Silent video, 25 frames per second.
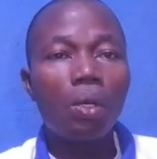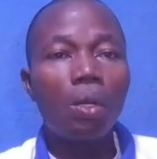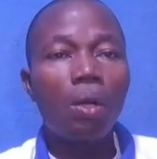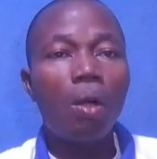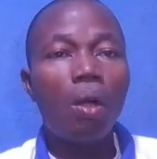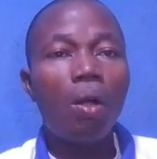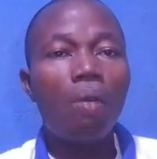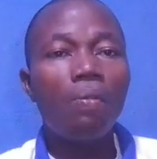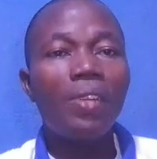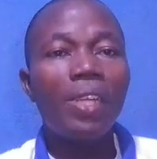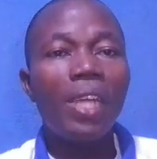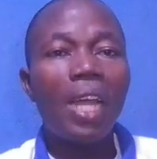
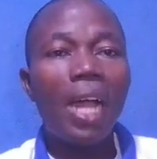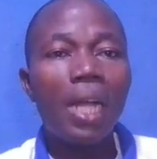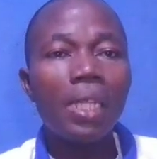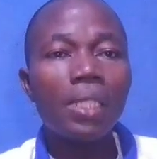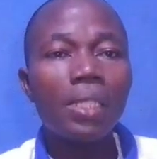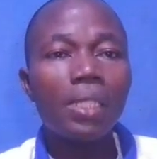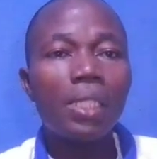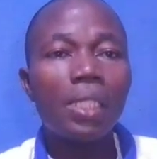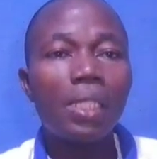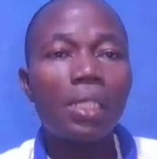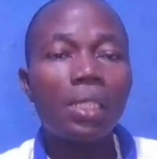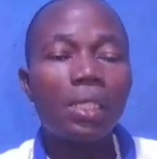of the
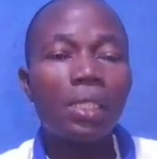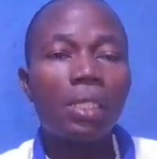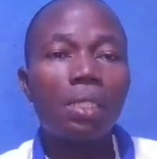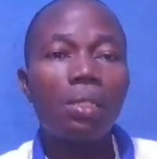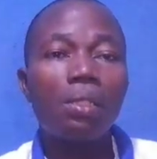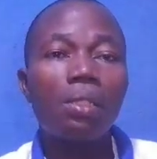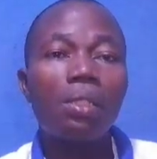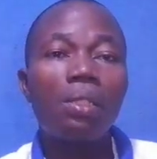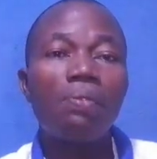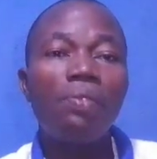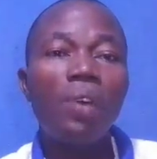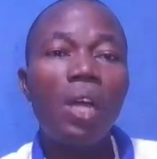assets,
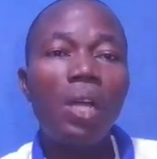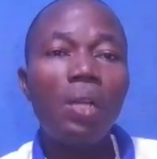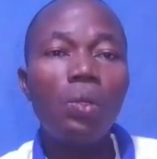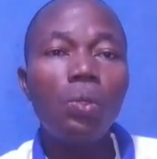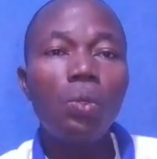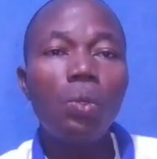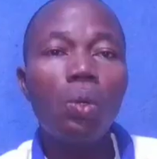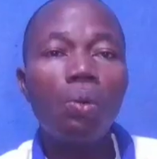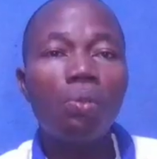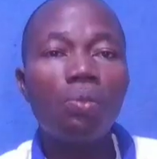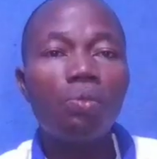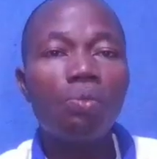the
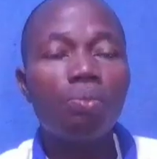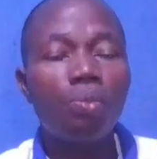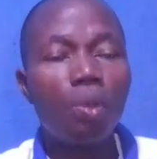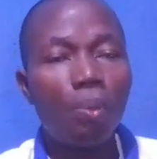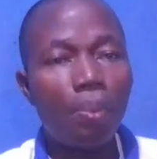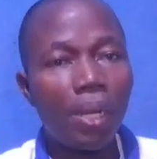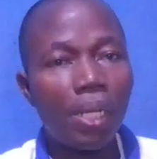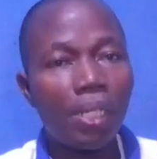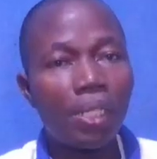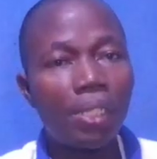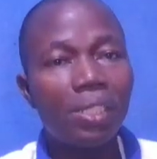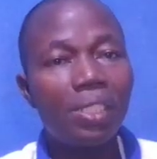value of
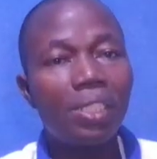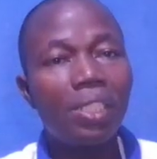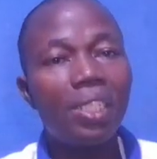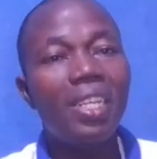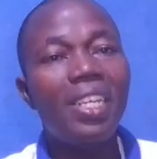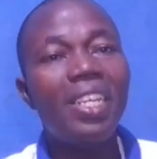properties